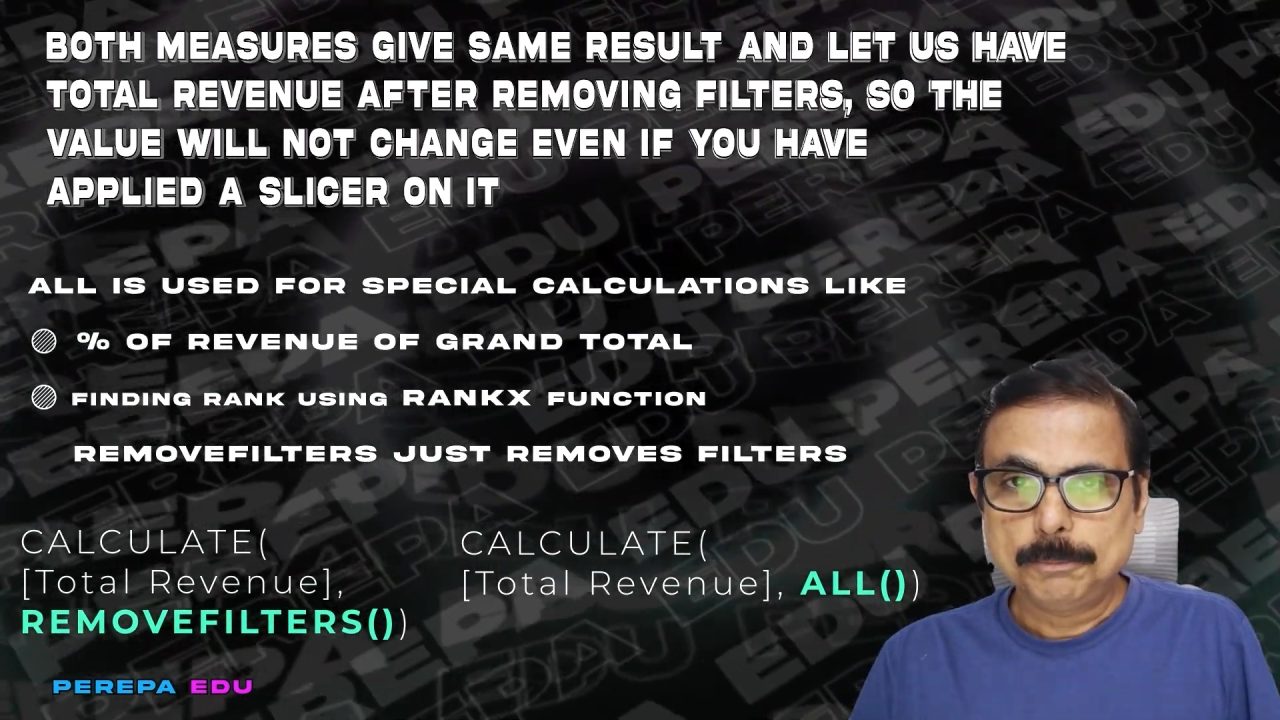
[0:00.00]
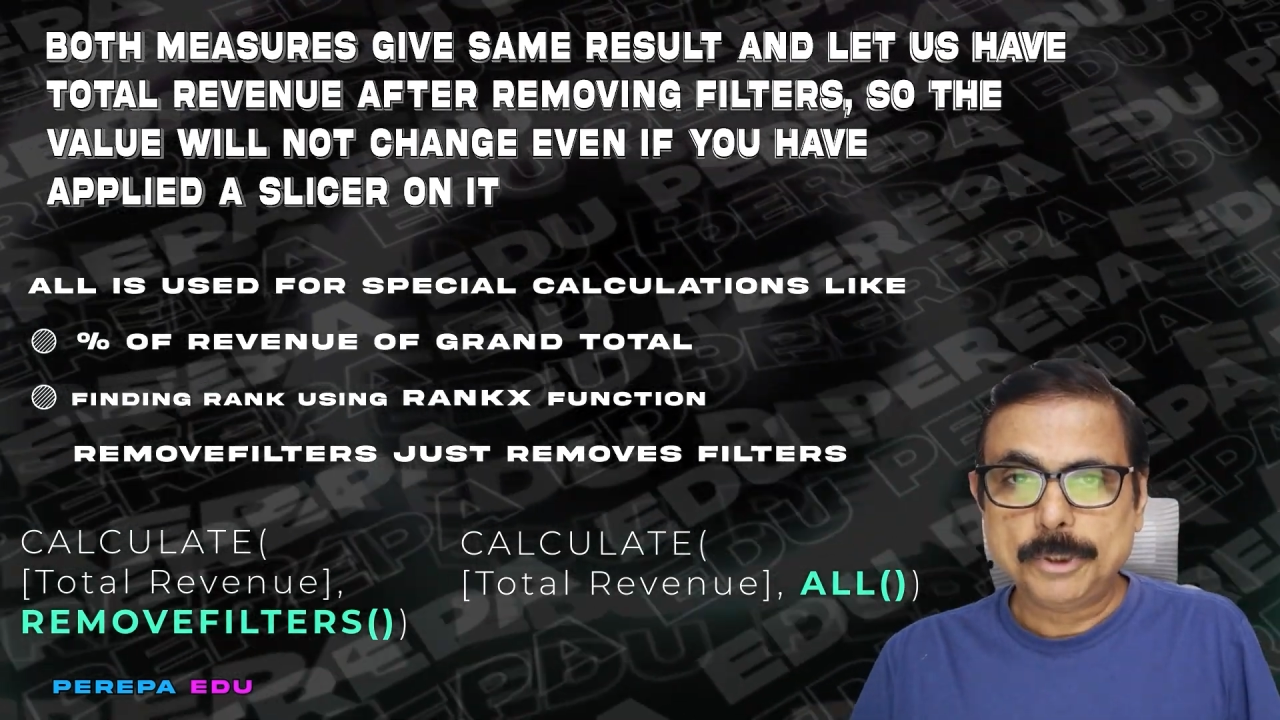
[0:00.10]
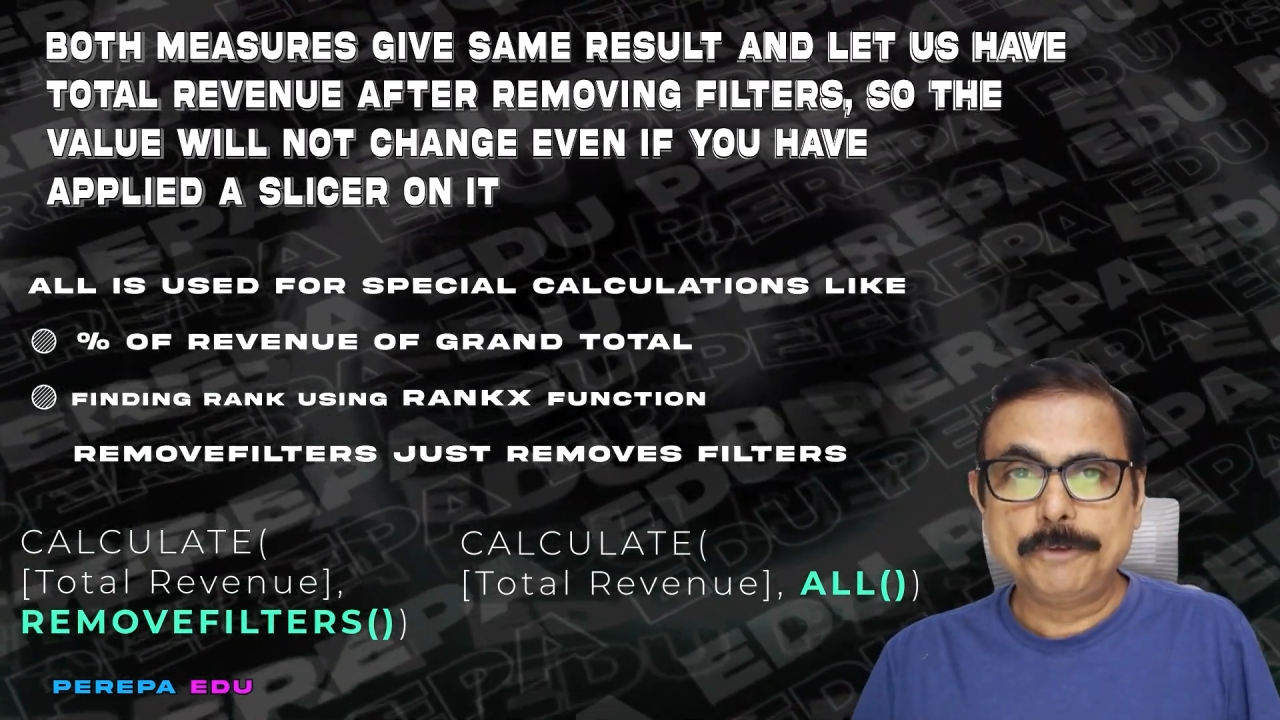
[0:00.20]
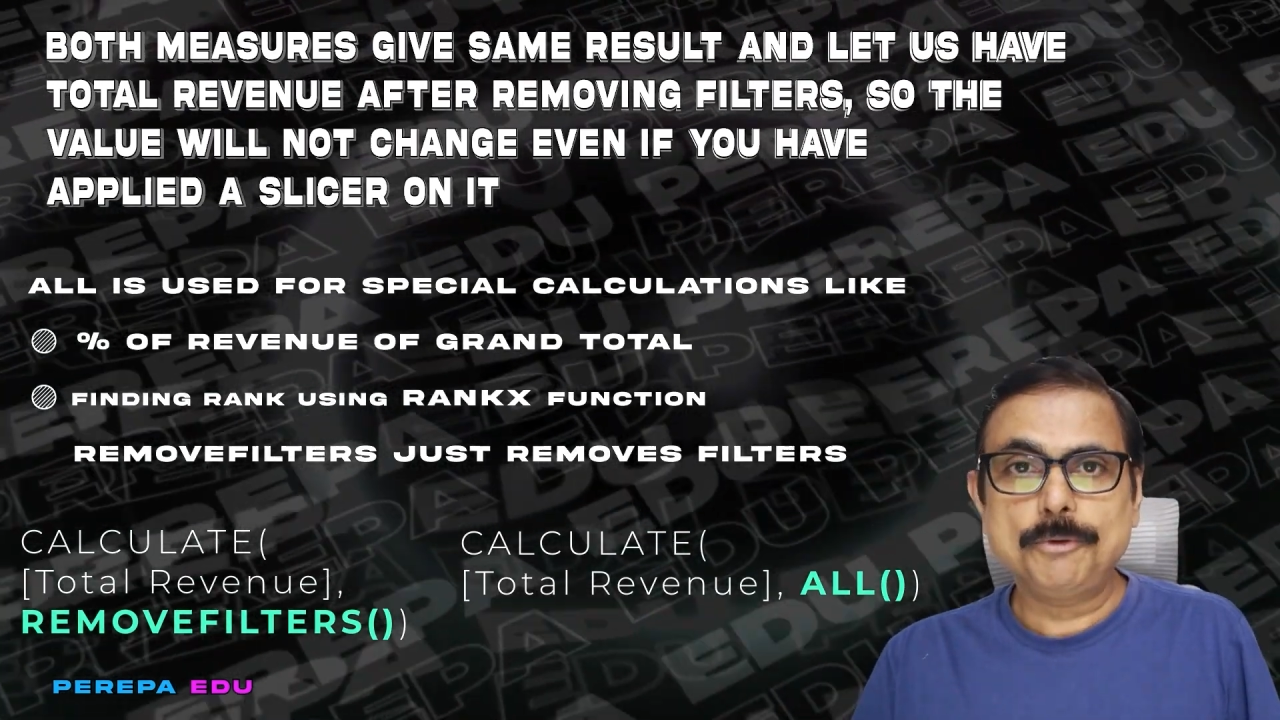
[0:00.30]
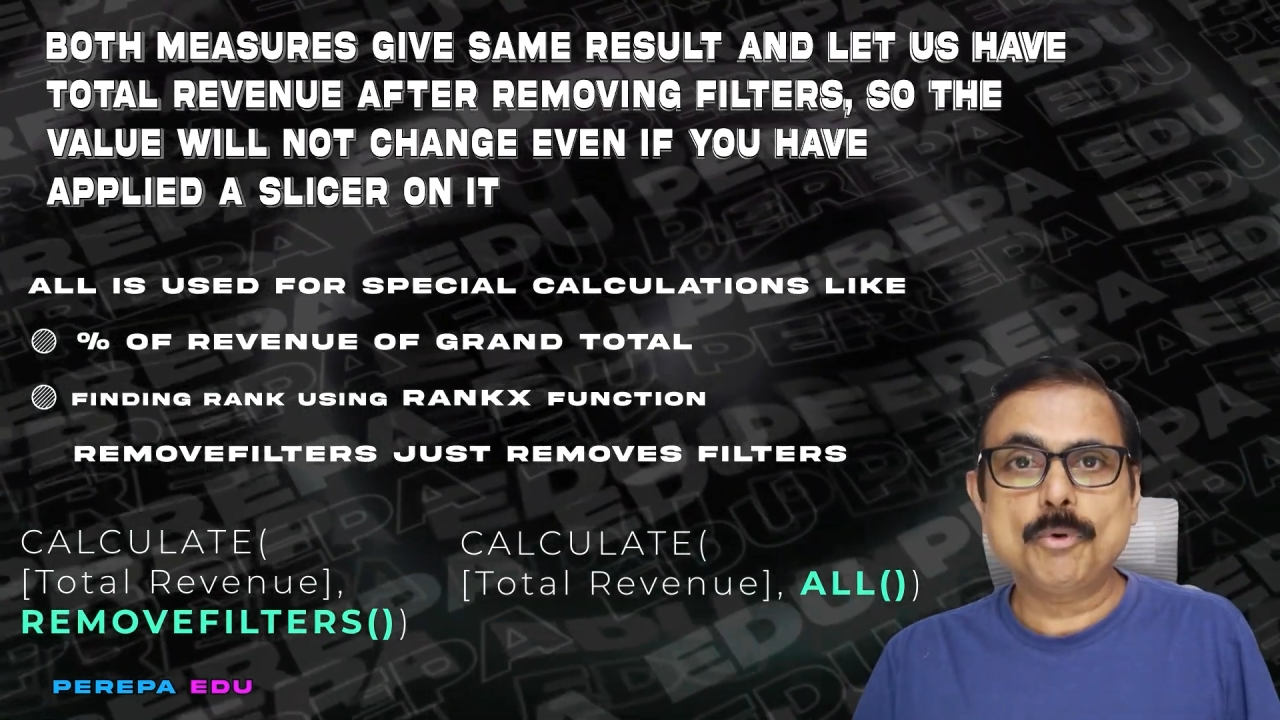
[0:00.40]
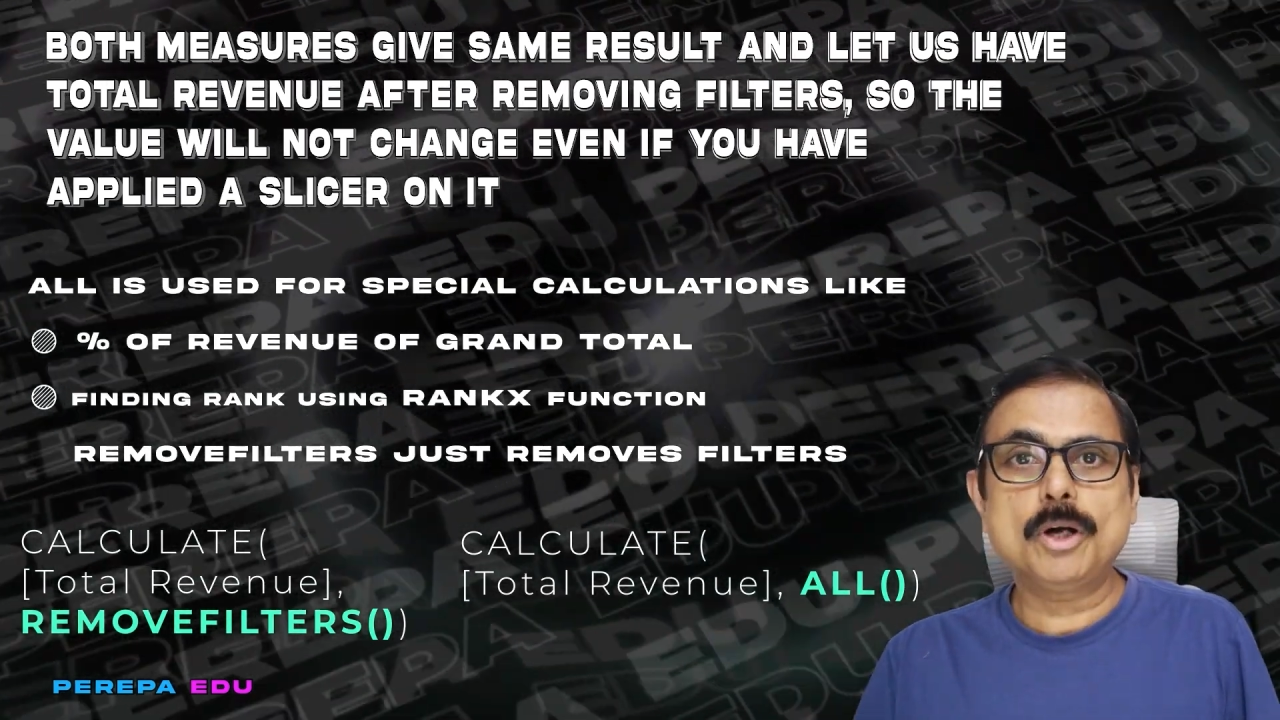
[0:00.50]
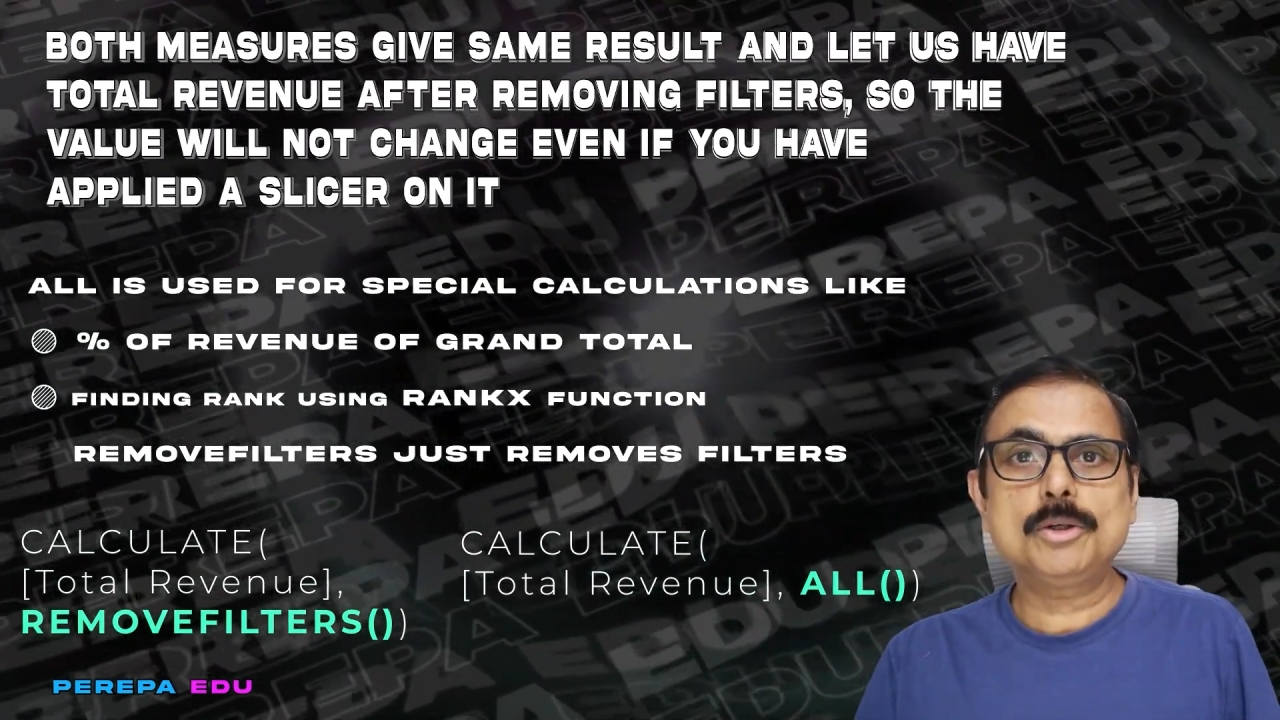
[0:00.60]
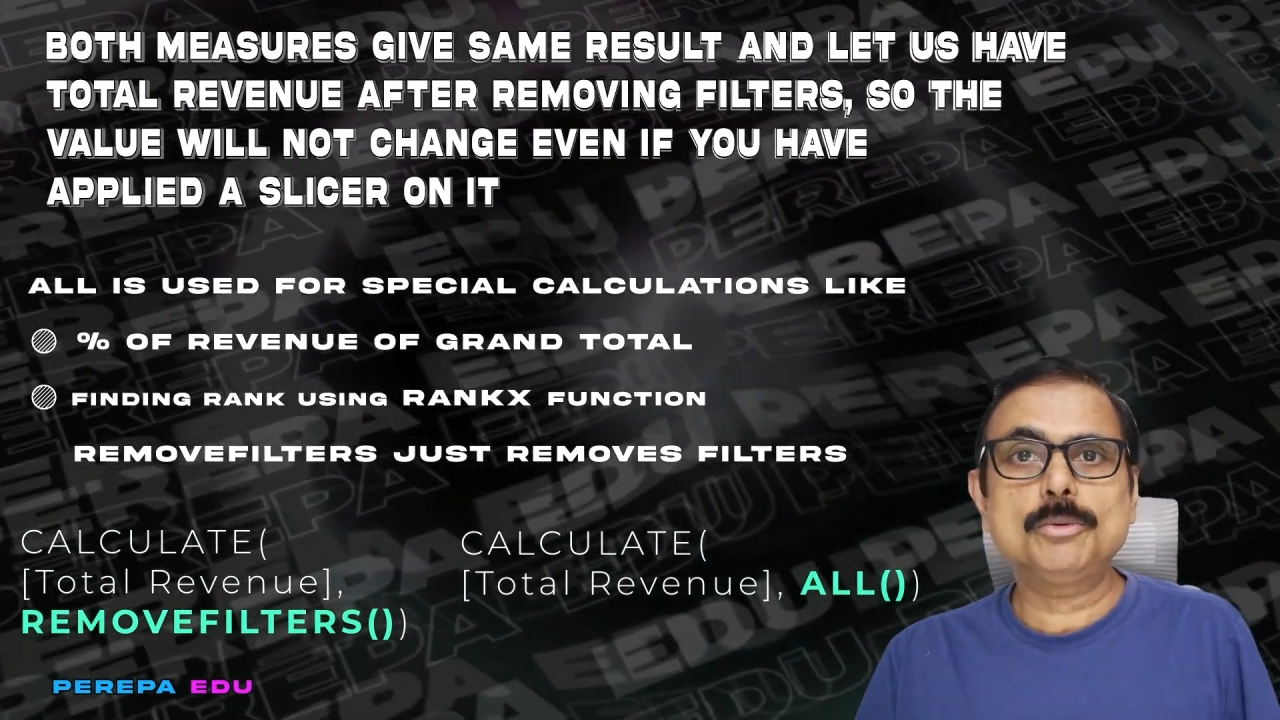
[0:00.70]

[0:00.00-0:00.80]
But if you want